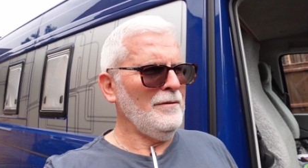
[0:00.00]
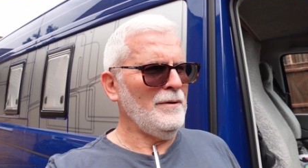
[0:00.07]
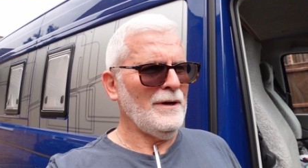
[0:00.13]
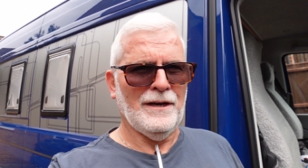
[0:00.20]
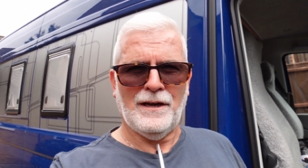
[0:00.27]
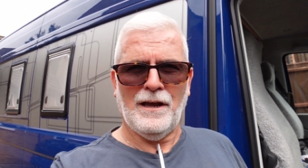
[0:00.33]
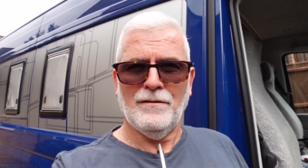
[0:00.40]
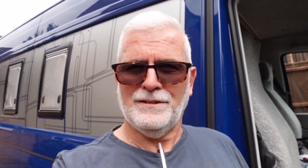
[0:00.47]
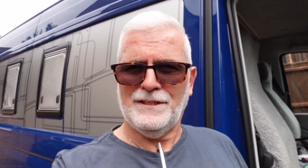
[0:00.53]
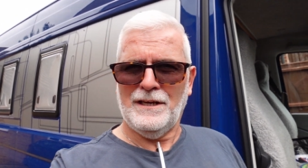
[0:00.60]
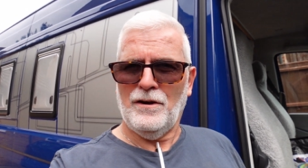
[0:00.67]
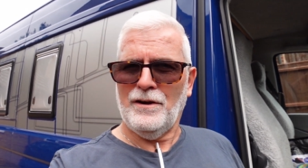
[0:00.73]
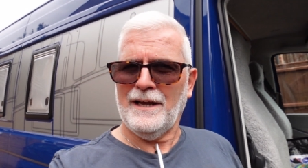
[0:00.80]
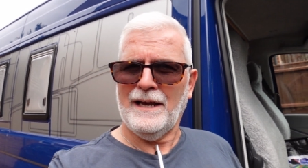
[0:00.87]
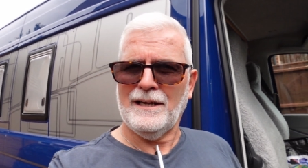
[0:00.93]
we're going to go and see
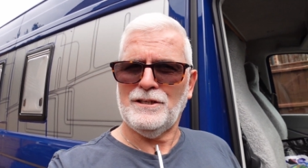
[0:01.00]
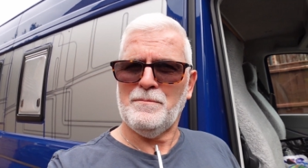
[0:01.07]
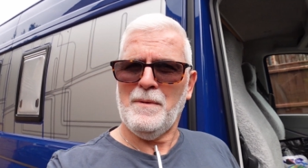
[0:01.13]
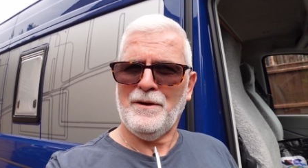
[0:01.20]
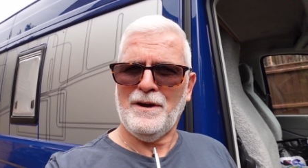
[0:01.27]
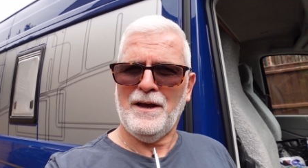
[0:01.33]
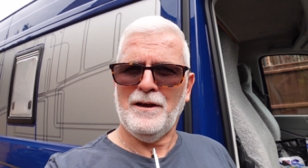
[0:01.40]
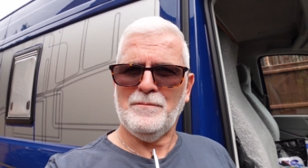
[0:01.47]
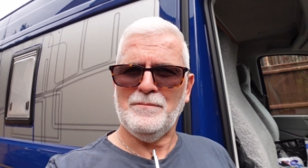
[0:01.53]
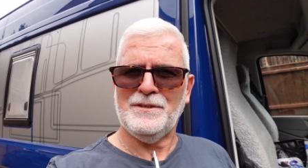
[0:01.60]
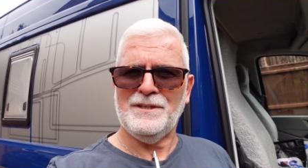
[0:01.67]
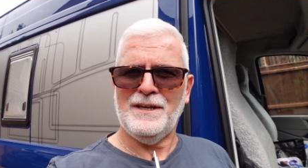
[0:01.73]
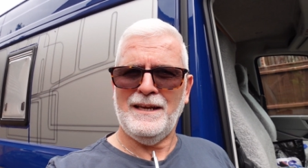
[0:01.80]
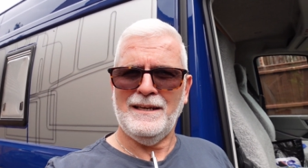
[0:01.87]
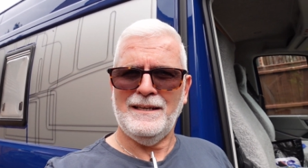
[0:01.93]
IH
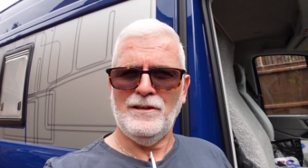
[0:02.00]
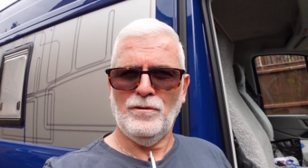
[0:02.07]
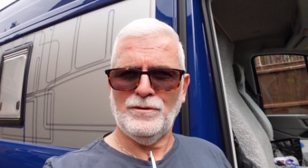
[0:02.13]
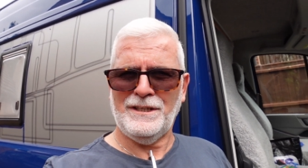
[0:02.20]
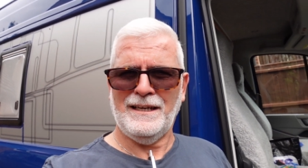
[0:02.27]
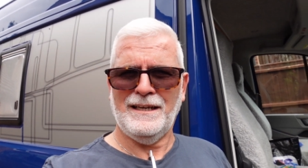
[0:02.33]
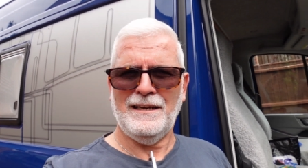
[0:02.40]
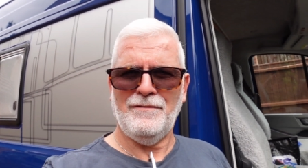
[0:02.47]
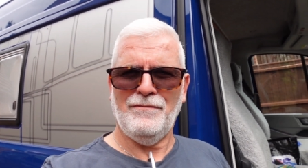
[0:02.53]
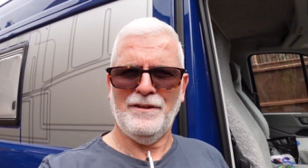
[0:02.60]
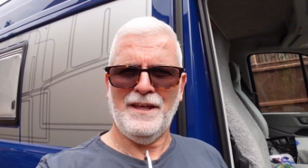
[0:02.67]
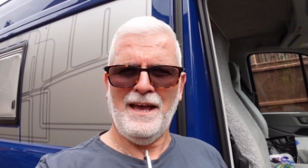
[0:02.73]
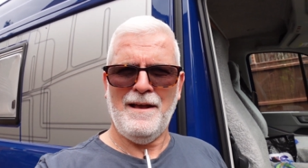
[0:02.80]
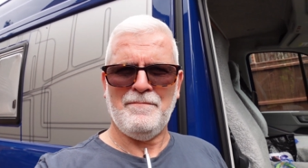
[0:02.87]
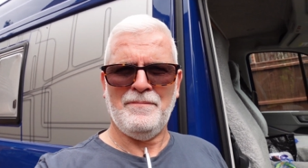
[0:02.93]
Motorhomes in Knottingley for
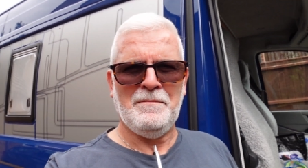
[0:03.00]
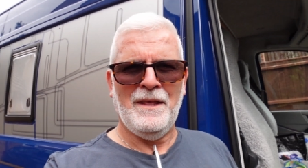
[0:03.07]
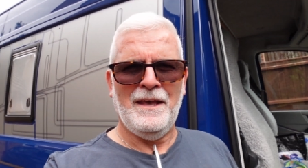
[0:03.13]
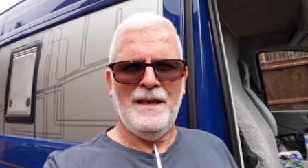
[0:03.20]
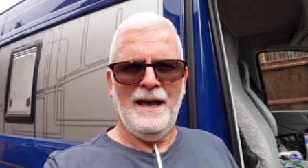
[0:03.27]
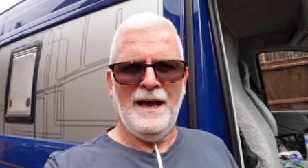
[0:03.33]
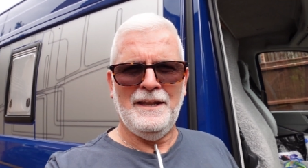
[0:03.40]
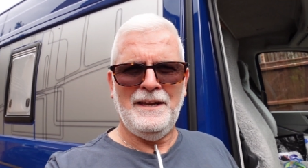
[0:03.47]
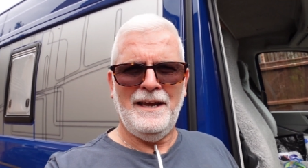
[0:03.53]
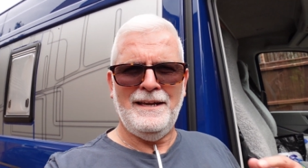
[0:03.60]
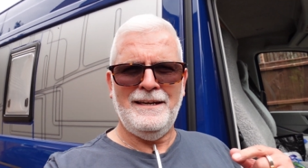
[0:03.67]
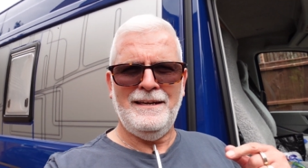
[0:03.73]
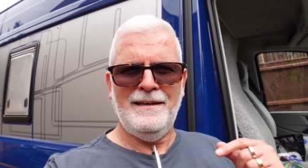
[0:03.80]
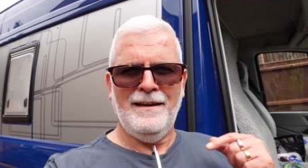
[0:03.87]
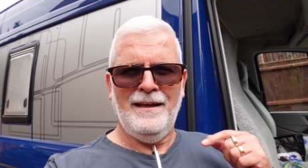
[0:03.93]
that and
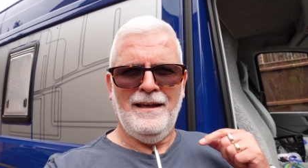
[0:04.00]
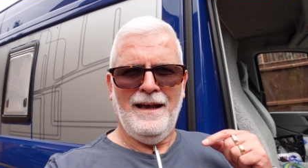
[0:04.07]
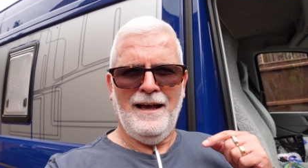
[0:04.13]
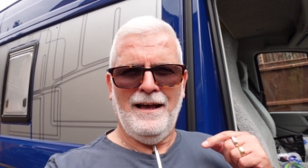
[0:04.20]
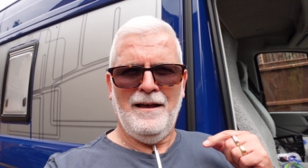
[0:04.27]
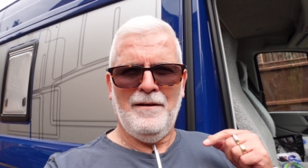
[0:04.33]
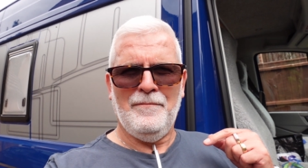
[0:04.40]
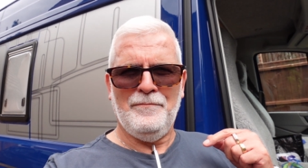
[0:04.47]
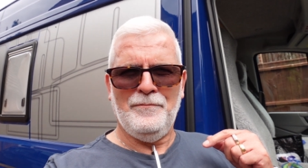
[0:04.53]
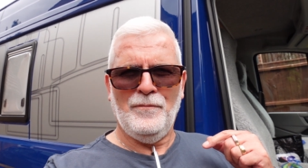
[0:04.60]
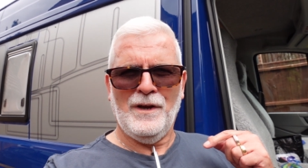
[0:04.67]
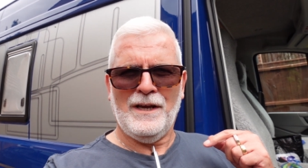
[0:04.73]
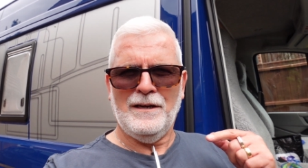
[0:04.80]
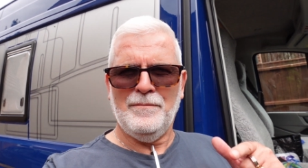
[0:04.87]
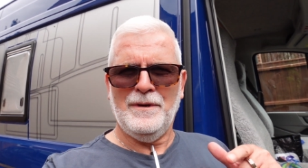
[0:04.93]
then um,
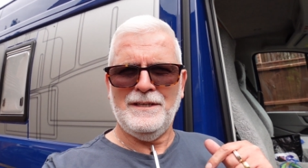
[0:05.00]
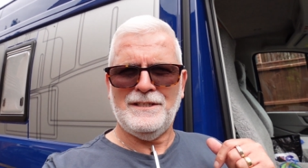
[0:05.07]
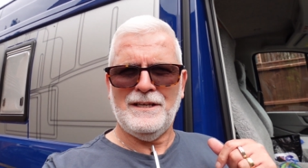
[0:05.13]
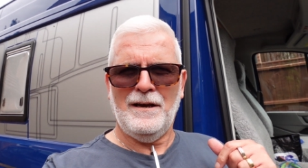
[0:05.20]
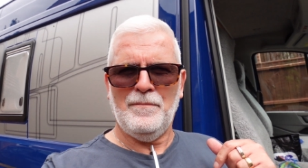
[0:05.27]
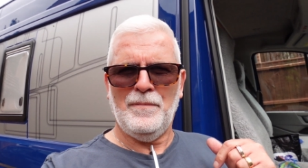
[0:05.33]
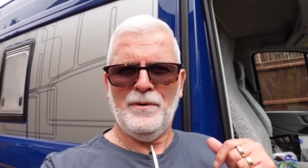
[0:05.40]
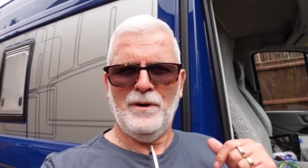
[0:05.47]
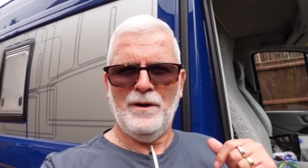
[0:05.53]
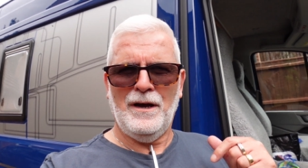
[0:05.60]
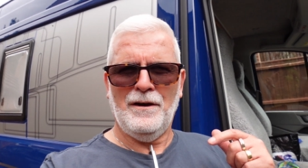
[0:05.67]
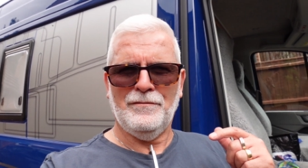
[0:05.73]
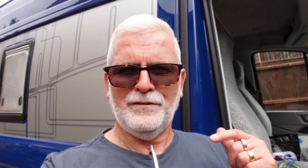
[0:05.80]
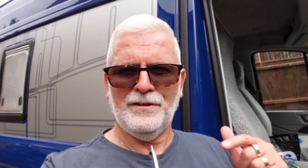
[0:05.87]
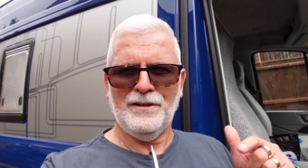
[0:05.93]
we're going to meet up
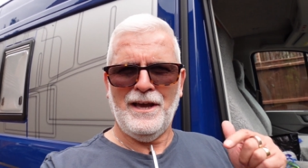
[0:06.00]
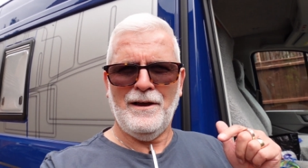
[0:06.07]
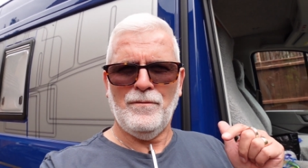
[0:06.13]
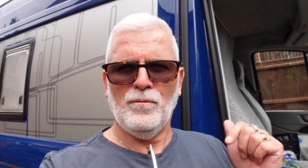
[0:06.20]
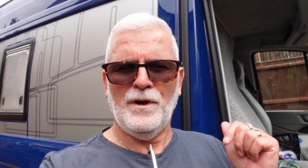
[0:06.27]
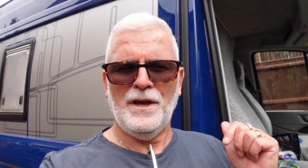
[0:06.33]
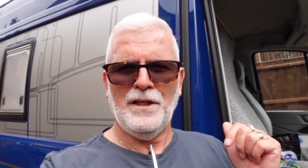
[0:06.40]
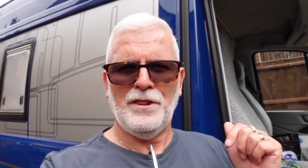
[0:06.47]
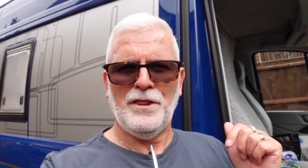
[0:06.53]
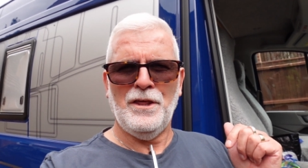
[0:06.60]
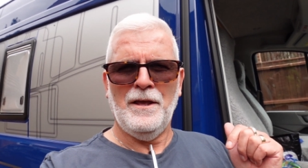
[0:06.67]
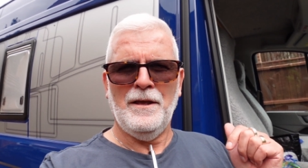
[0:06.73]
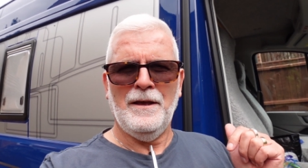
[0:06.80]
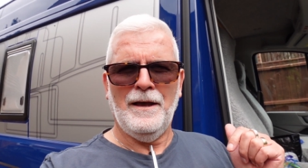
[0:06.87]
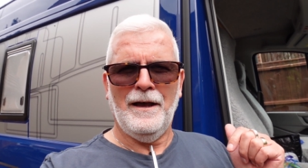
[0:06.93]
after that with
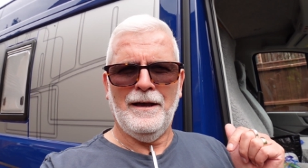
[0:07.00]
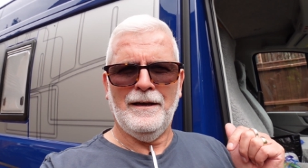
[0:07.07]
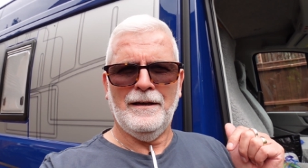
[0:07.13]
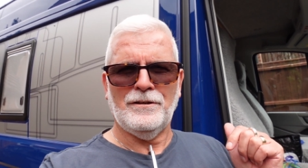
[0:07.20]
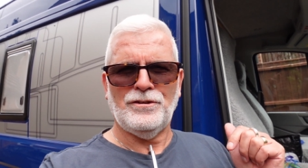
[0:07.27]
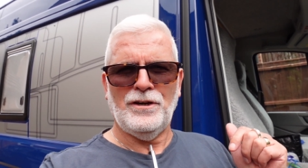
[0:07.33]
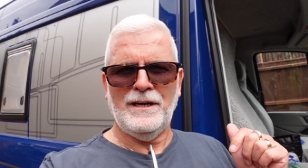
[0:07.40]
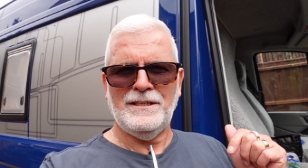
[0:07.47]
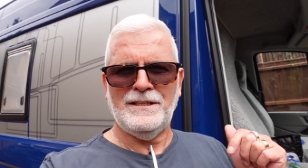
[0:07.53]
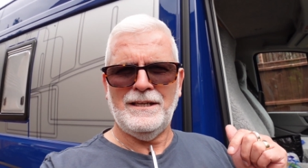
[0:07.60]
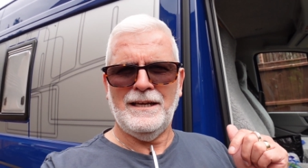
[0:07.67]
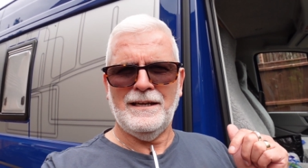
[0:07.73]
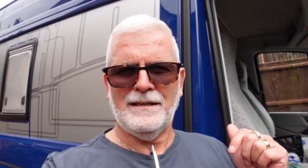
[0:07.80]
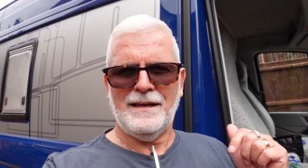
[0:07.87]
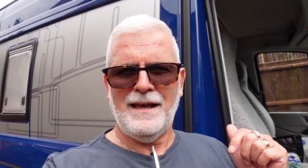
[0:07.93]
uh,
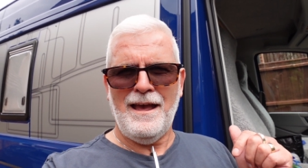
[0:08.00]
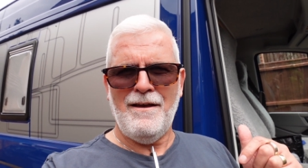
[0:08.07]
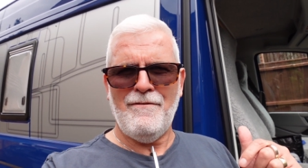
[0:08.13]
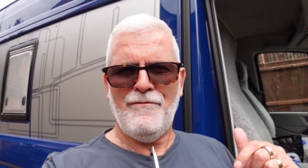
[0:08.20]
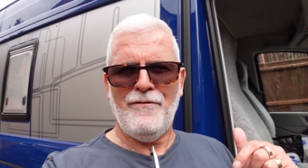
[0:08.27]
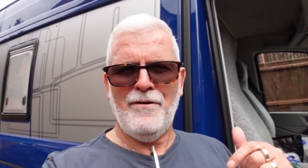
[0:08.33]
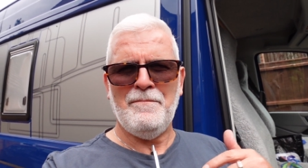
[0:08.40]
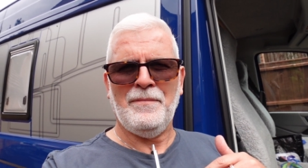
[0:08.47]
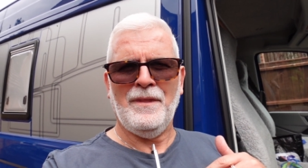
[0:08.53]
Tracy and Kev